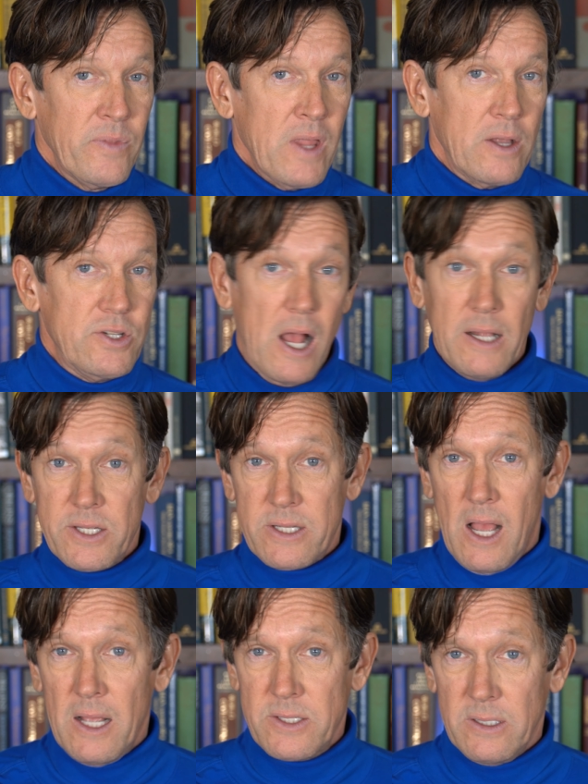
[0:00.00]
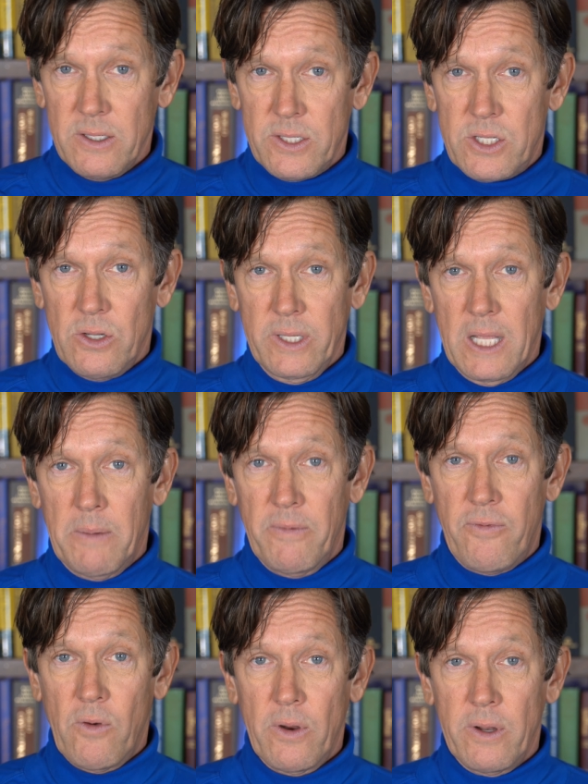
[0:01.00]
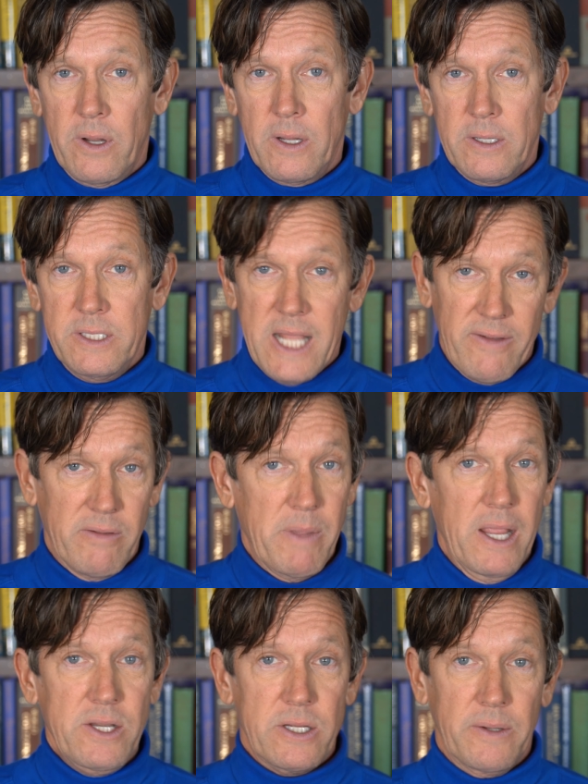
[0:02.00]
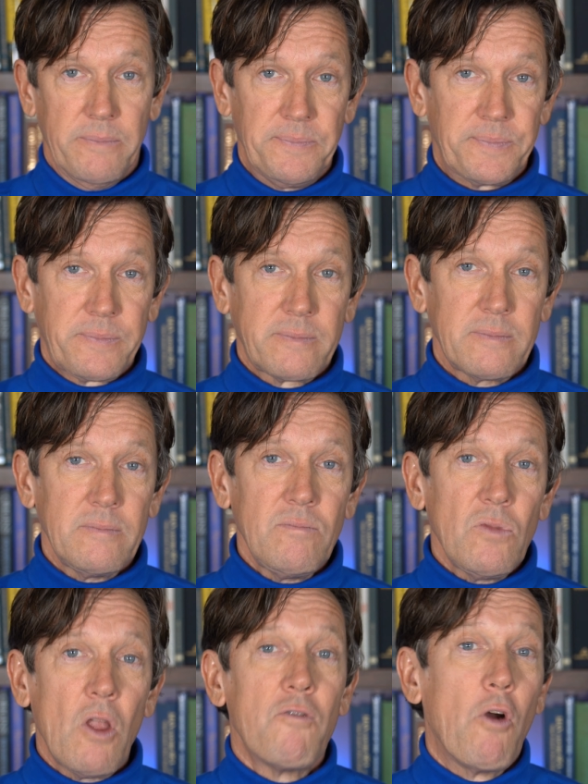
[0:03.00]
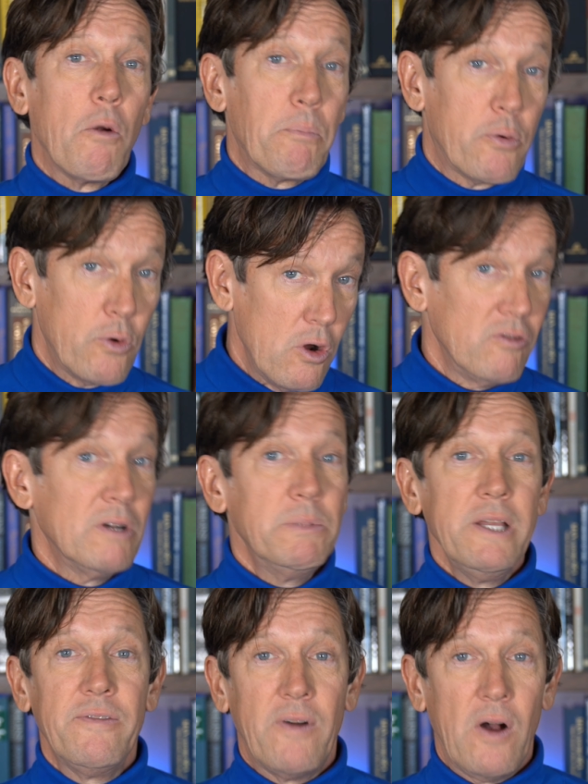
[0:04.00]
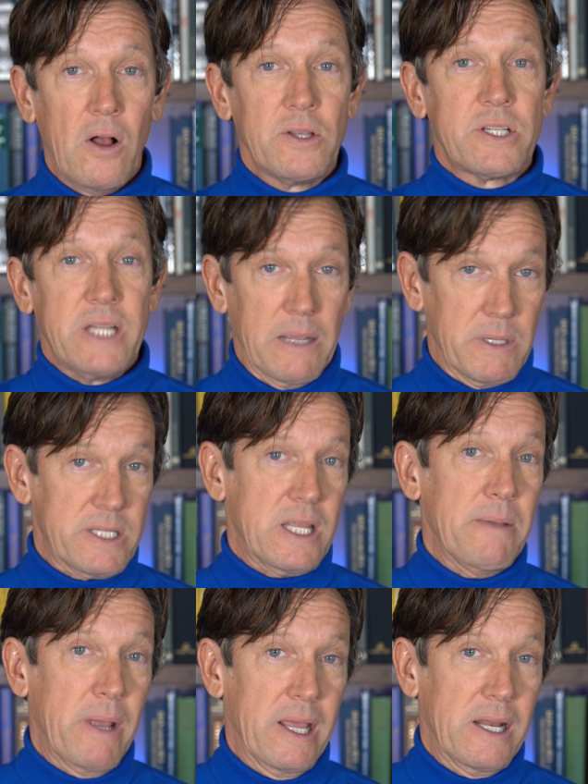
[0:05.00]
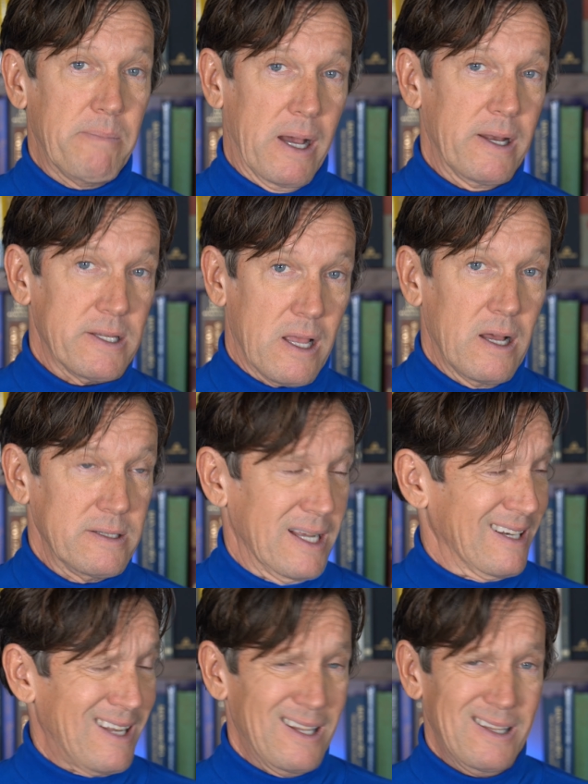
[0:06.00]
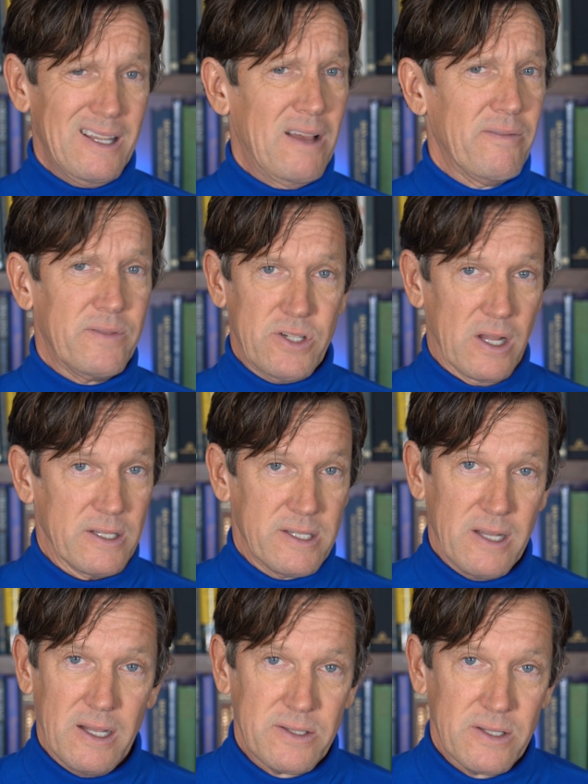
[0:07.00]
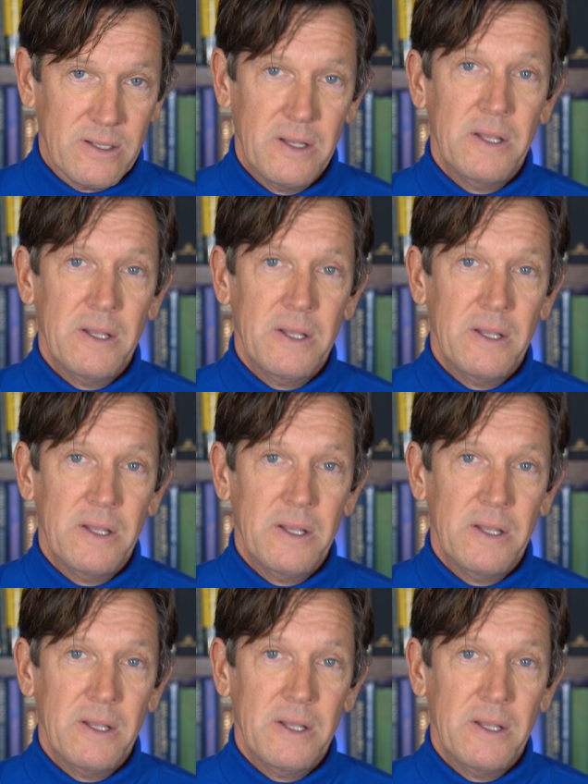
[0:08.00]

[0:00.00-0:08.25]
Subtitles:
John Stossel is suing them for defamation for provably false statements they made about his contact. I love John Stossel.